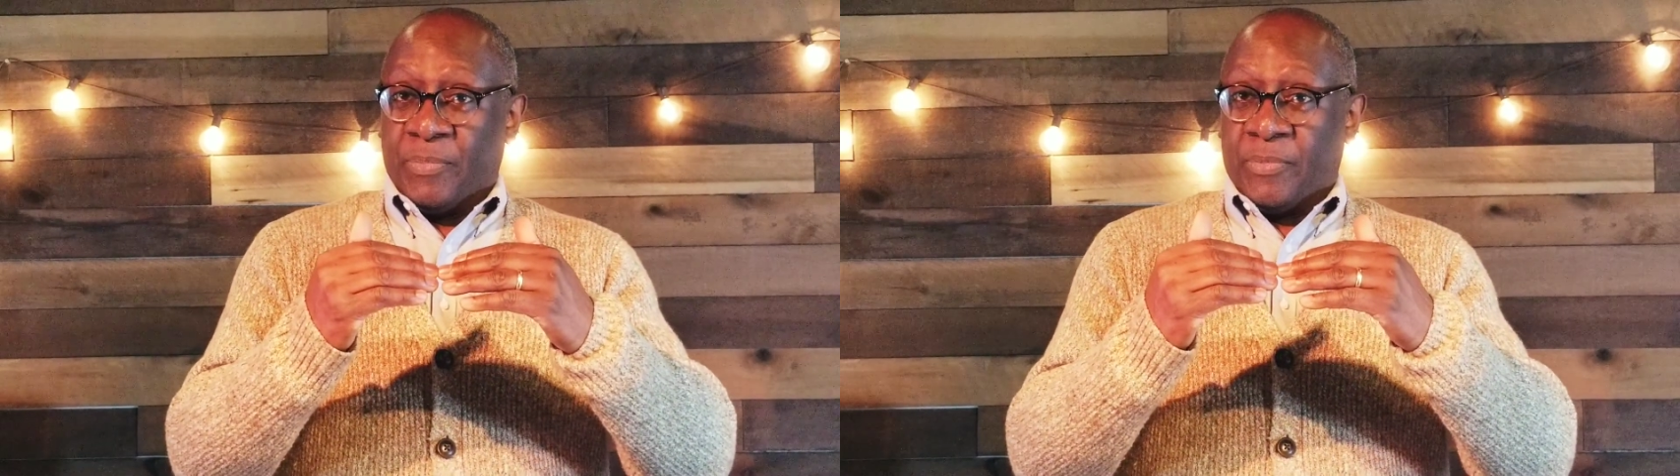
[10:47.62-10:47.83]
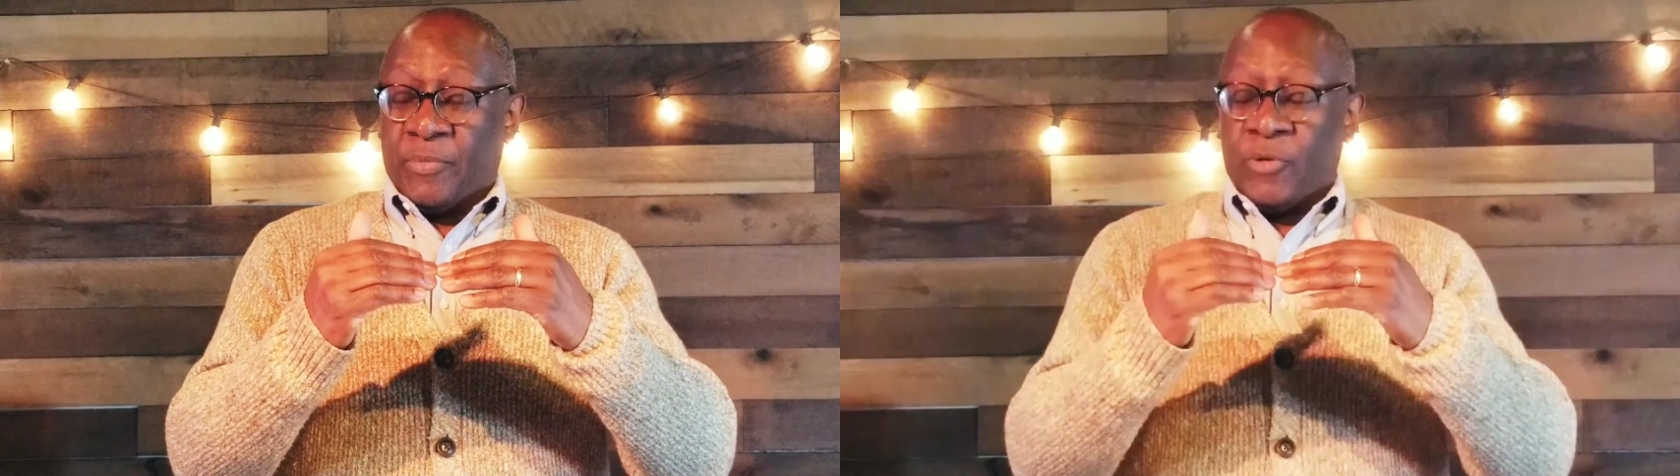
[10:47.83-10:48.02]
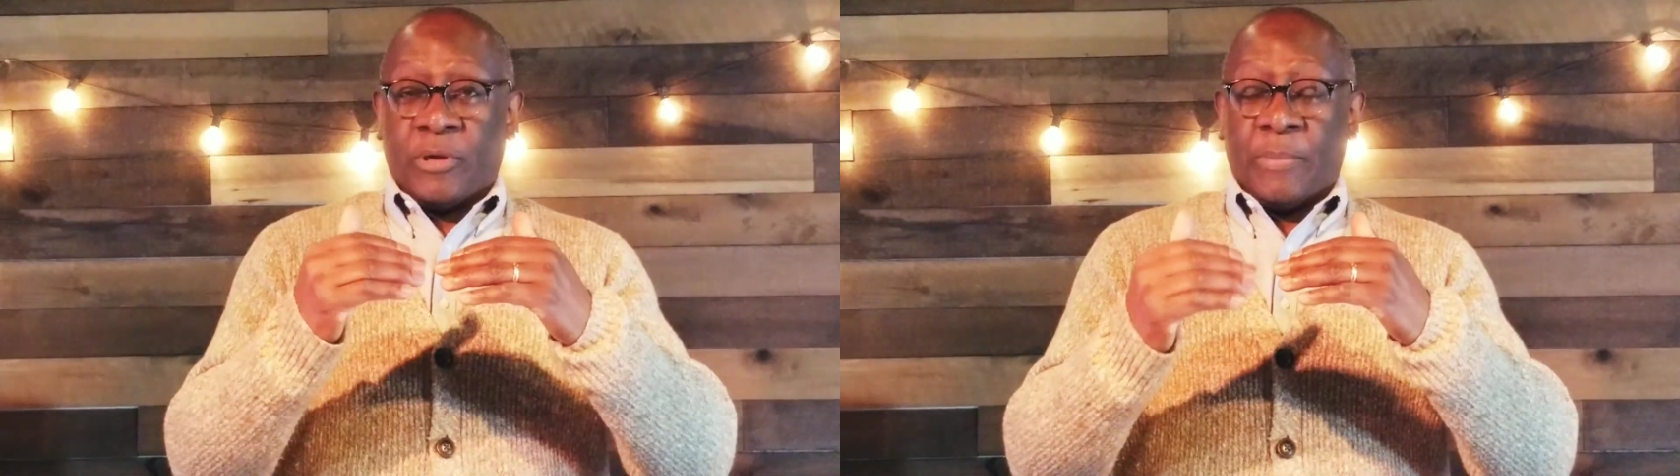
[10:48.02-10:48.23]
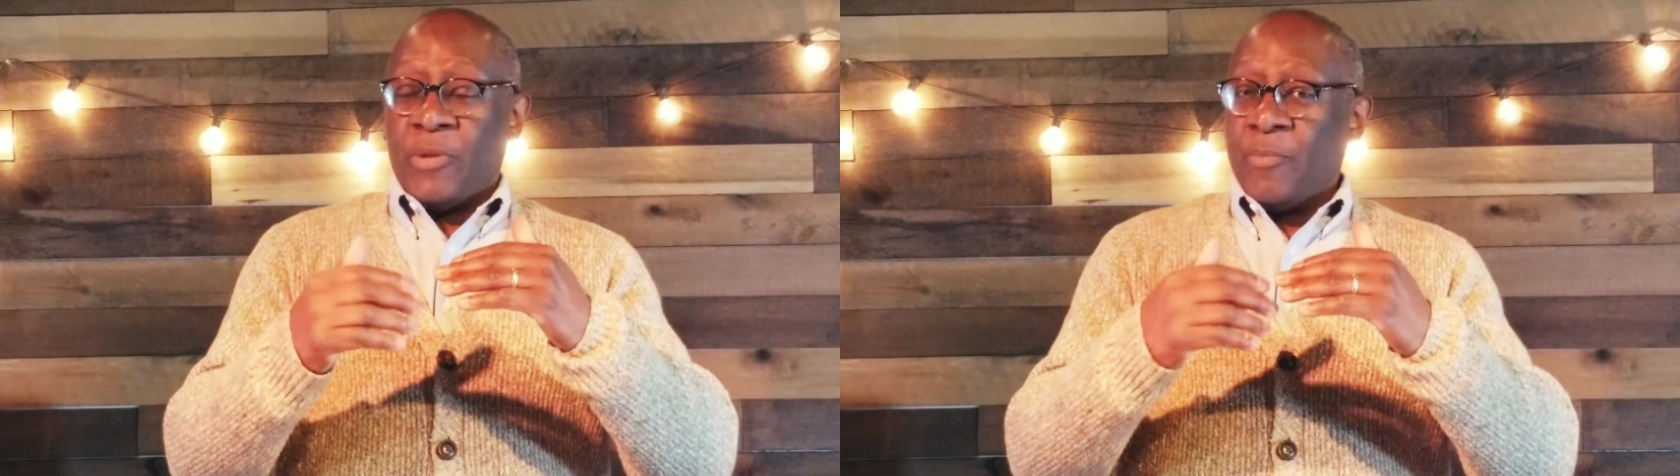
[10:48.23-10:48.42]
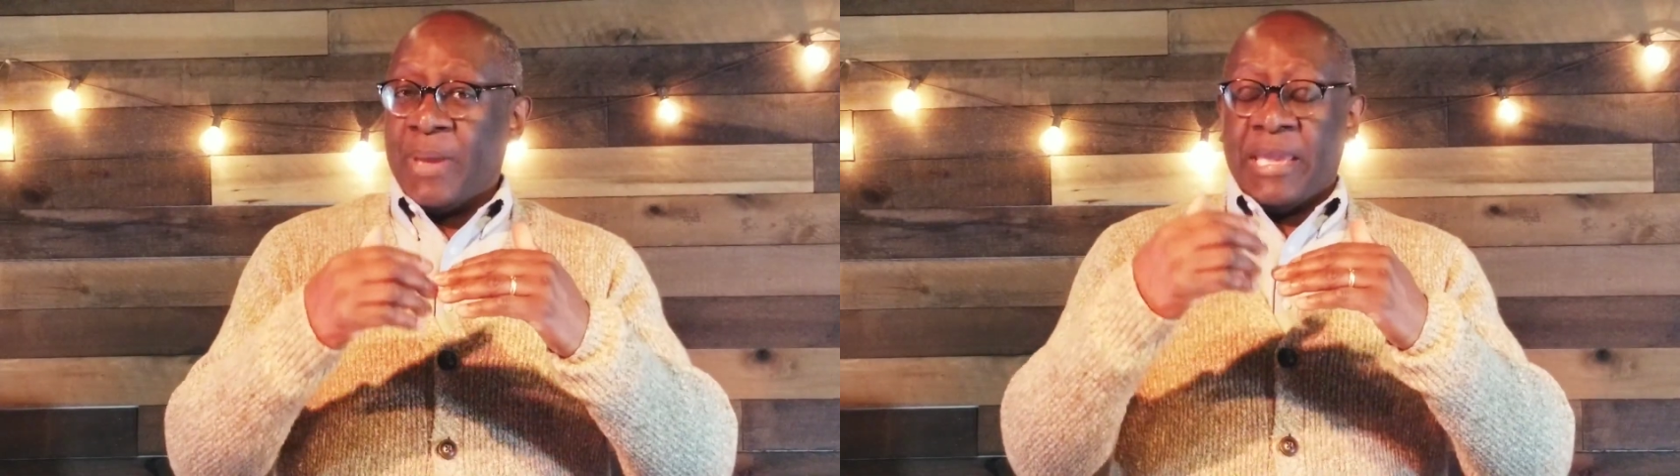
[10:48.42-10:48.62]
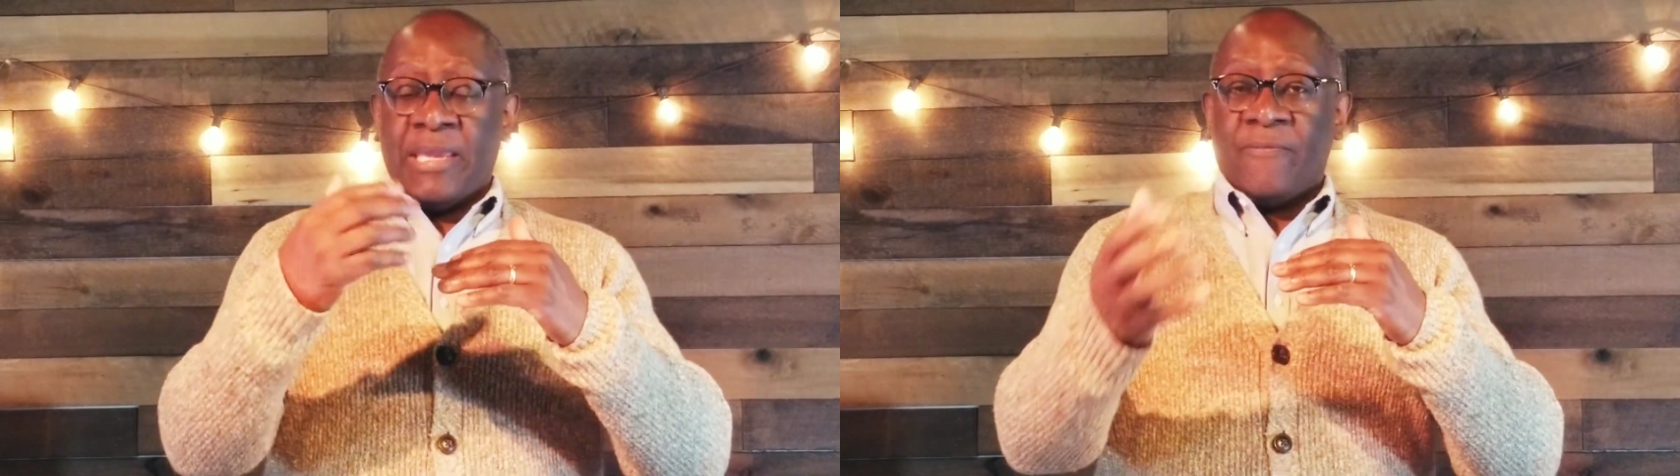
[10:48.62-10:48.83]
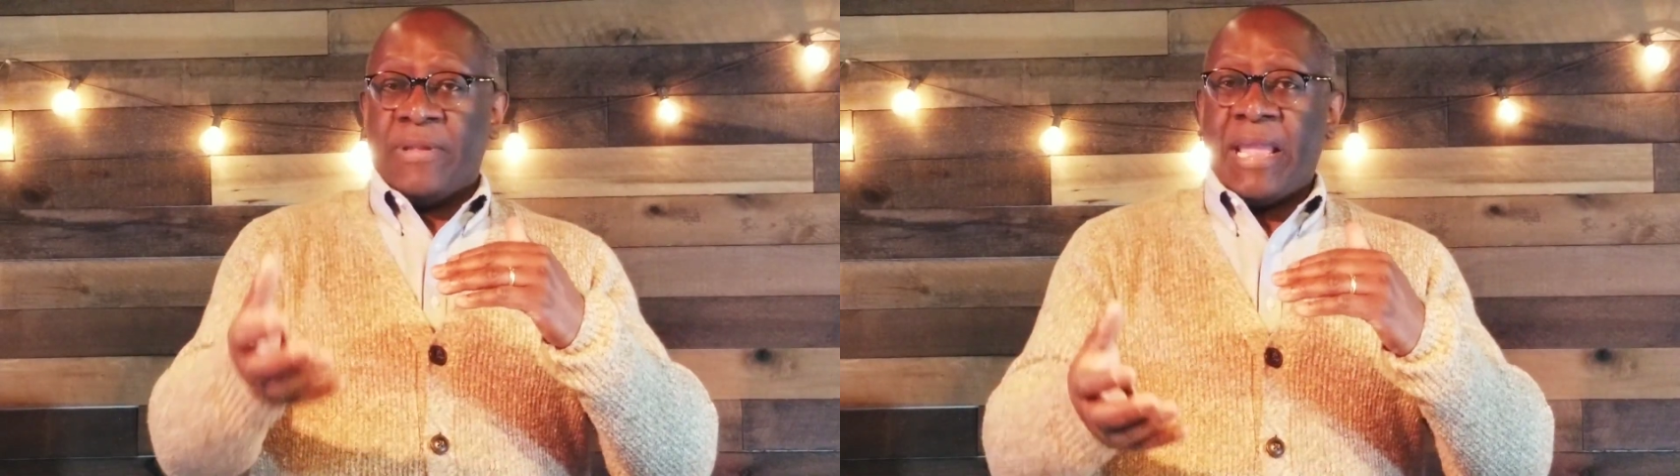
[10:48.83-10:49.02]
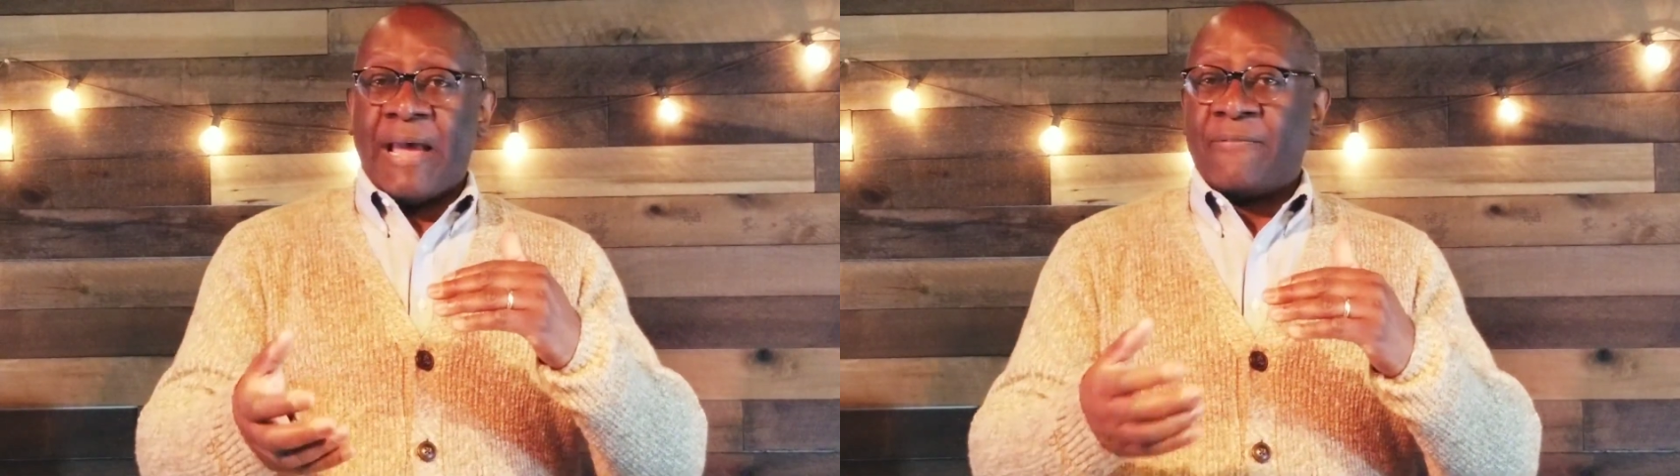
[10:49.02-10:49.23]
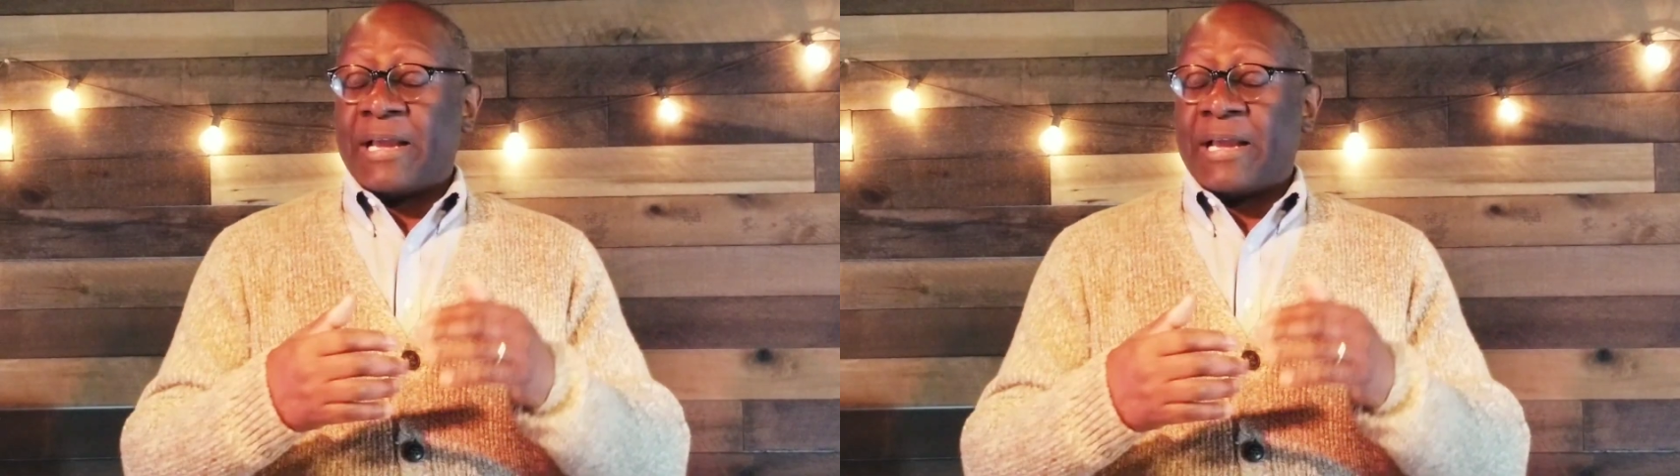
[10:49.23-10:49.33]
You, can, you may even have